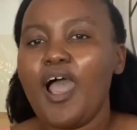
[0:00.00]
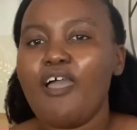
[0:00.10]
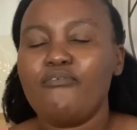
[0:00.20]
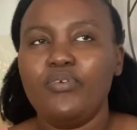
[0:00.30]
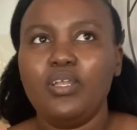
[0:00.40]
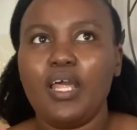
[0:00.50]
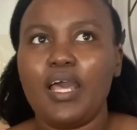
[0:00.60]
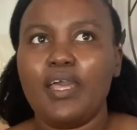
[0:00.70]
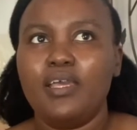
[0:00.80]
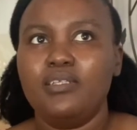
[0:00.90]
I feel
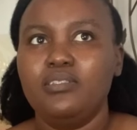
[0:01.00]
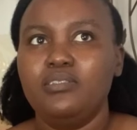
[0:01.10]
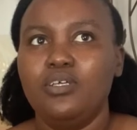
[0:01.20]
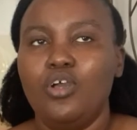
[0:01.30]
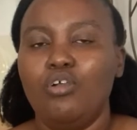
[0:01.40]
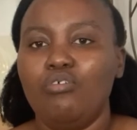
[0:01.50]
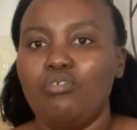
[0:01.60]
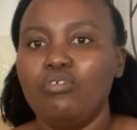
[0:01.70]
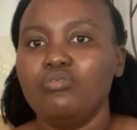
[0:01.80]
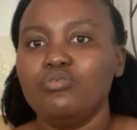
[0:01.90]
I had
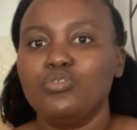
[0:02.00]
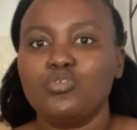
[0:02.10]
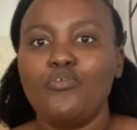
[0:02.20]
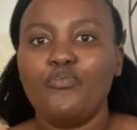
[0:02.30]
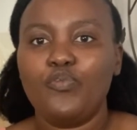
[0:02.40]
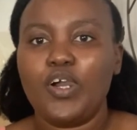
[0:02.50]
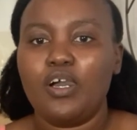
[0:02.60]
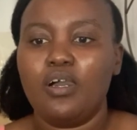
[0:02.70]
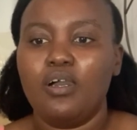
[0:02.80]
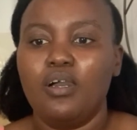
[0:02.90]
gone so
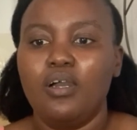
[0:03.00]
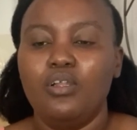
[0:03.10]
far